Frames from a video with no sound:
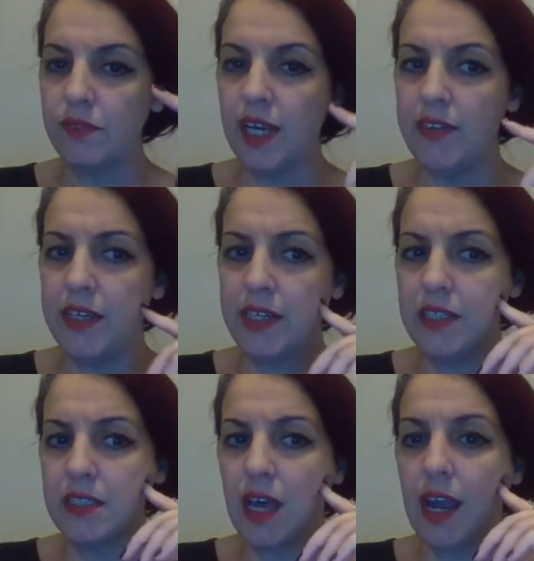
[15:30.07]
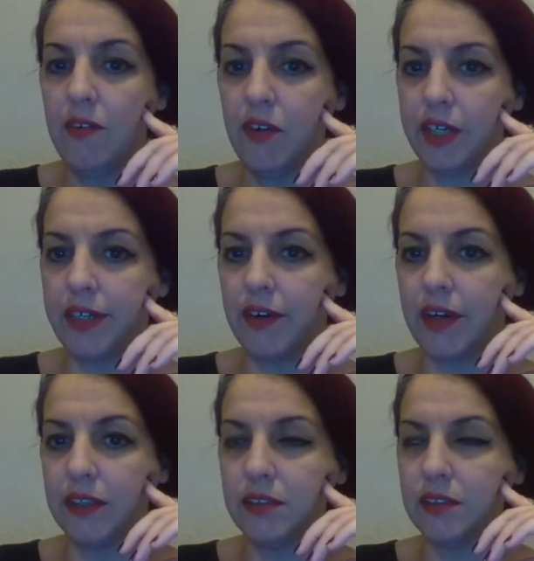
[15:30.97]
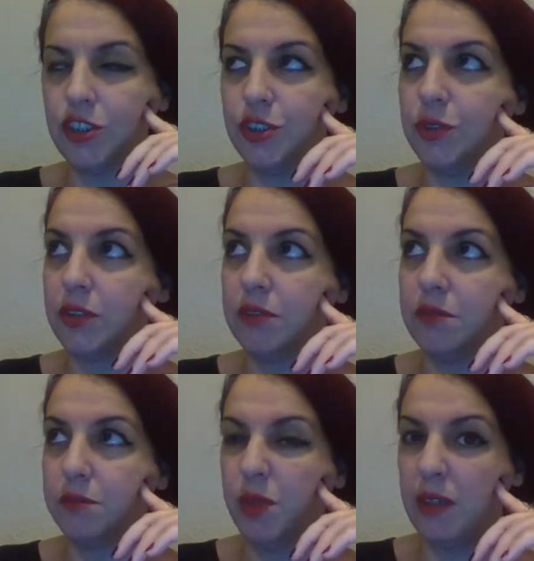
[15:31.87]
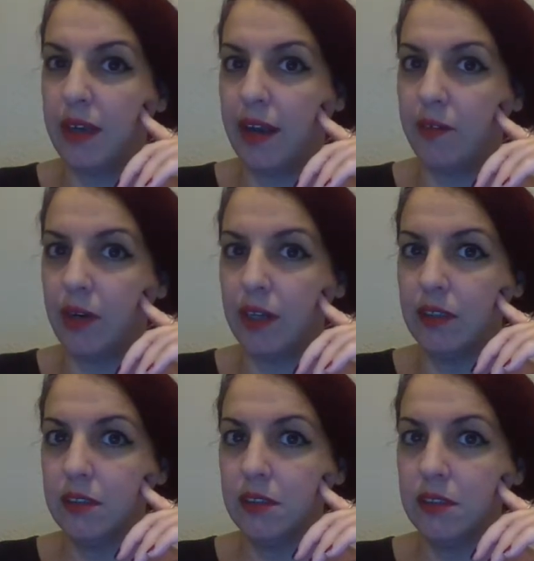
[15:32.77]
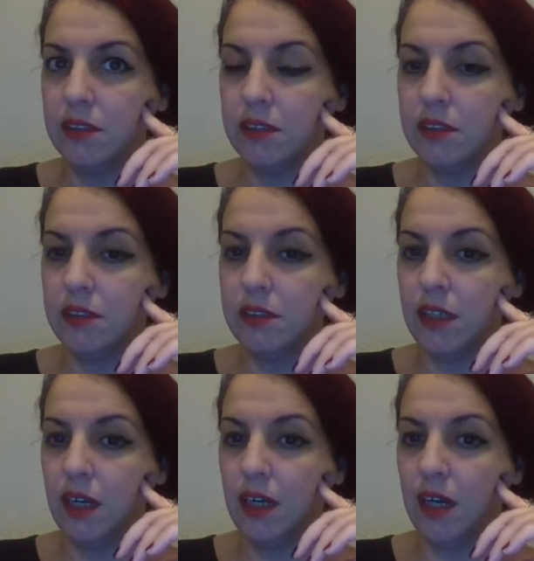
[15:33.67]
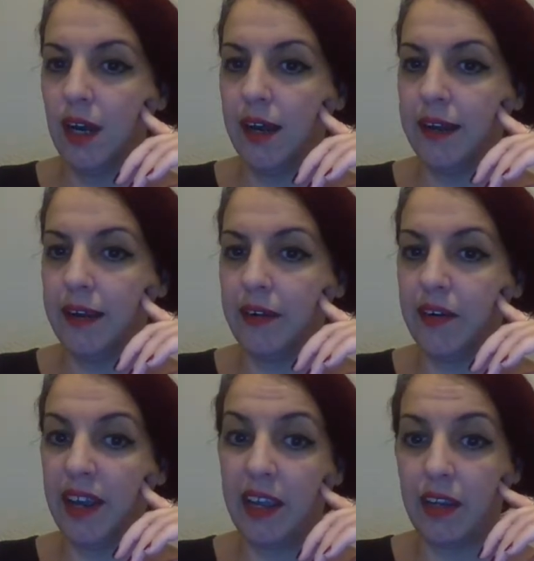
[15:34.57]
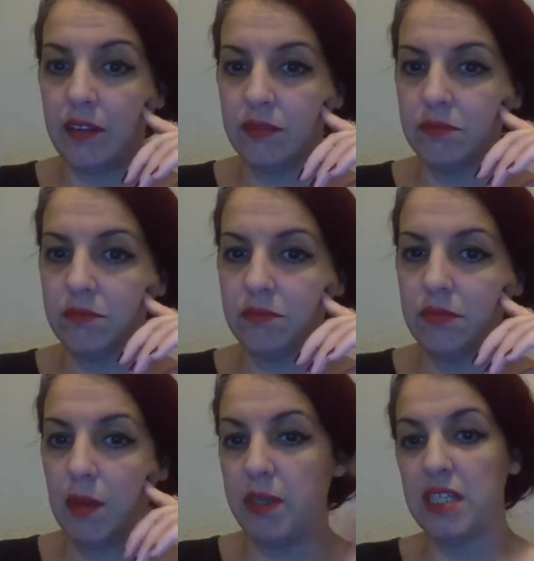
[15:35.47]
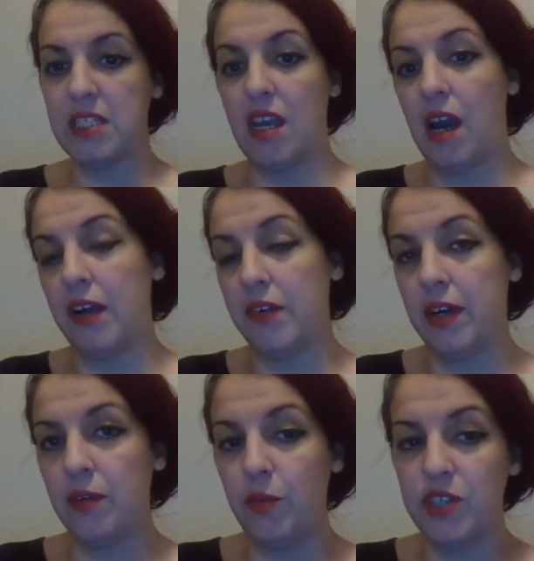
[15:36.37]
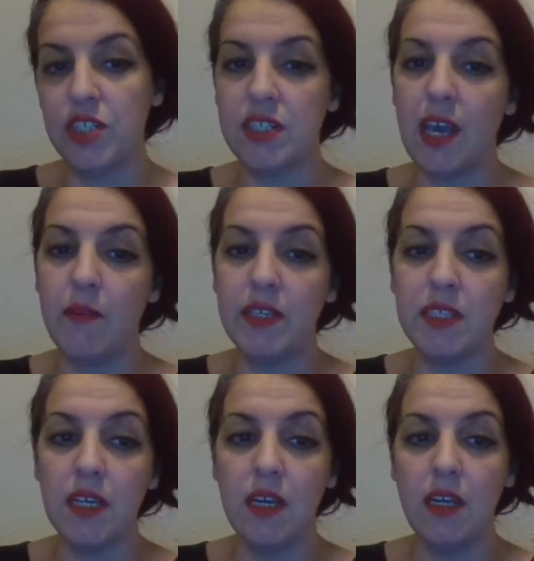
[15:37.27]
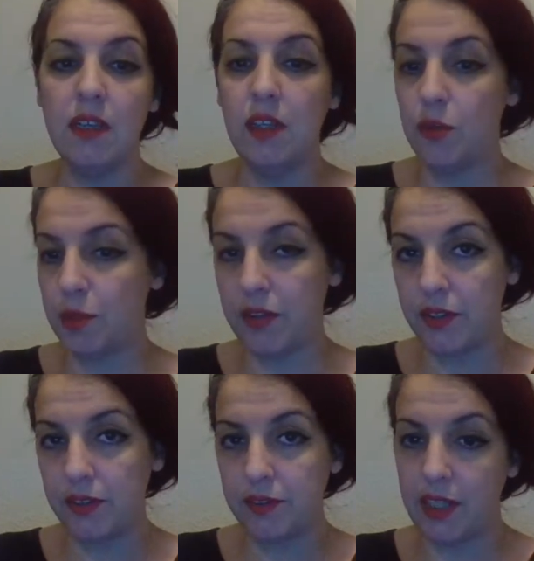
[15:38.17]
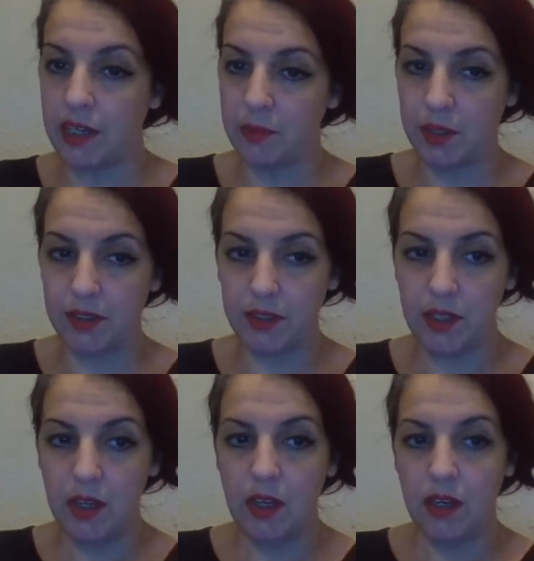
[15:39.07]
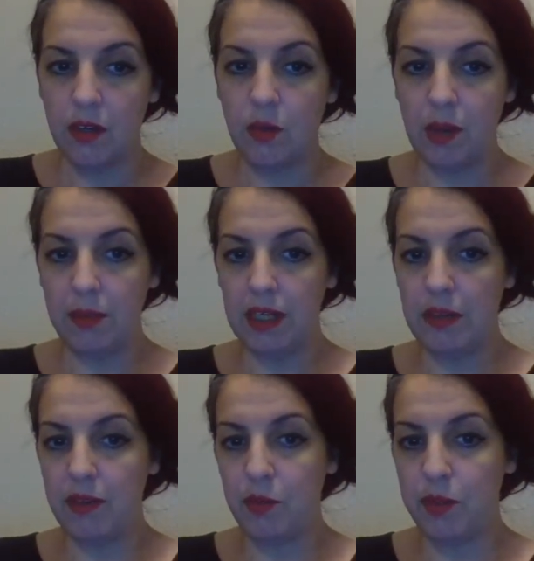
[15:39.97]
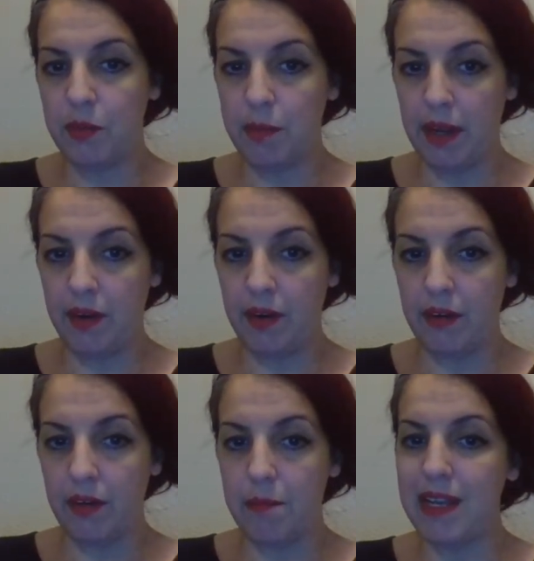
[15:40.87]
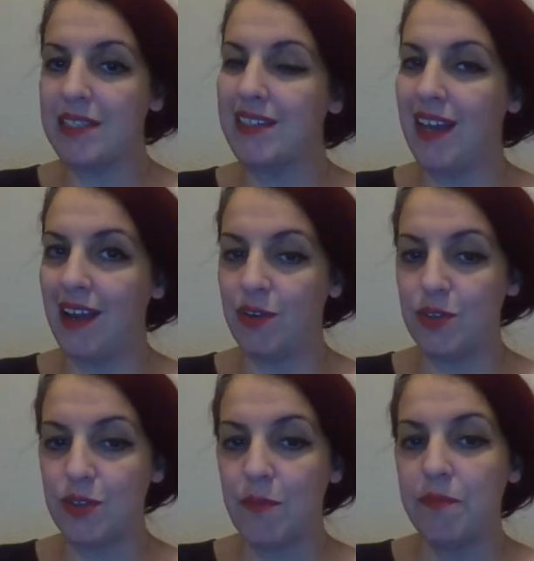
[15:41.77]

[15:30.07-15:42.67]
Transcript: I think it's Ira or Ira. Shoot, it's probably Ira. IRA. I'm gonna say Ira, which is Evan's little brother, younger brother, who had been living with the pair in Manson's house.